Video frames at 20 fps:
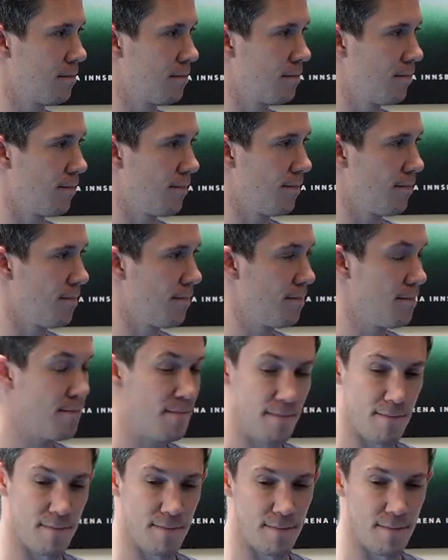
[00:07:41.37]

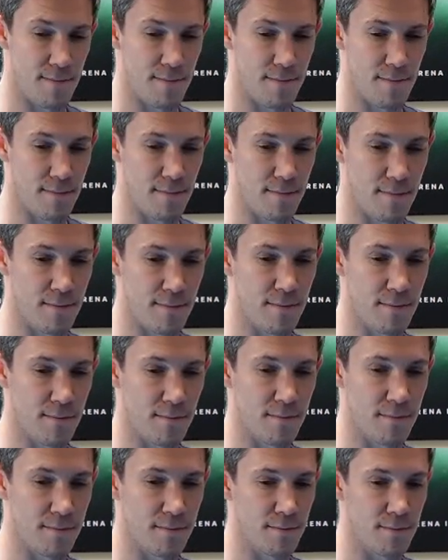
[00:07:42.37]

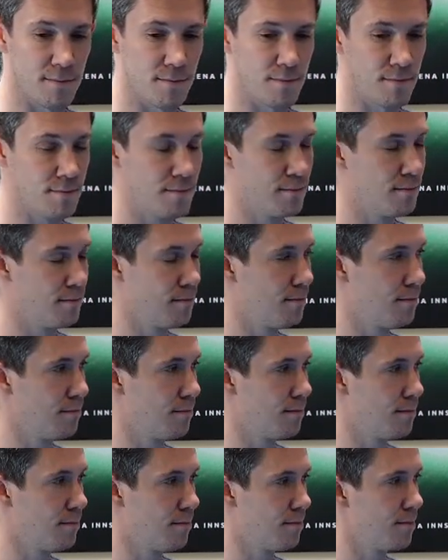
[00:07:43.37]

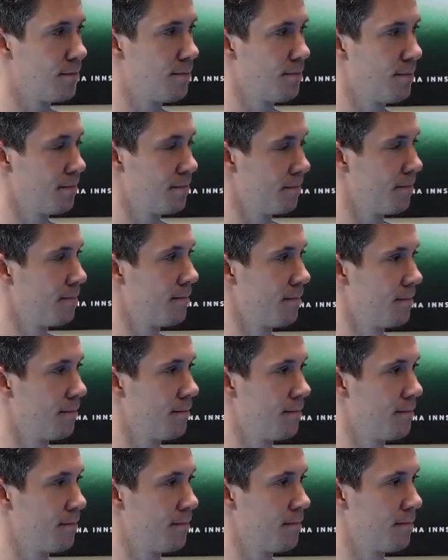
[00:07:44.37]

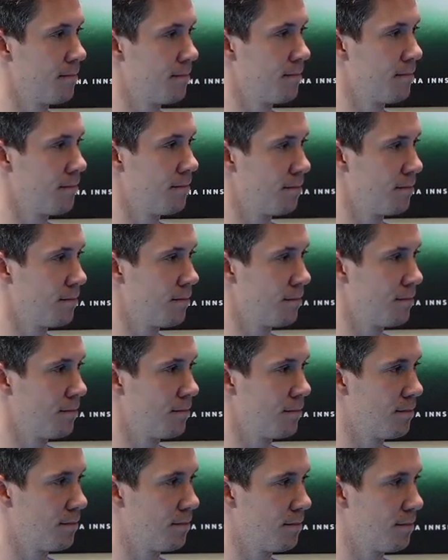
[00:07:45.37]

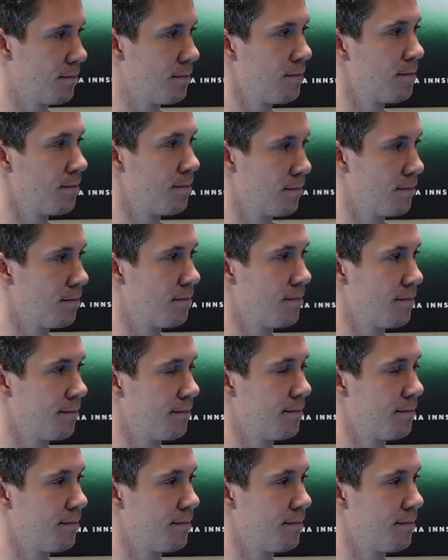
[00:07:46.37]
(not speaking)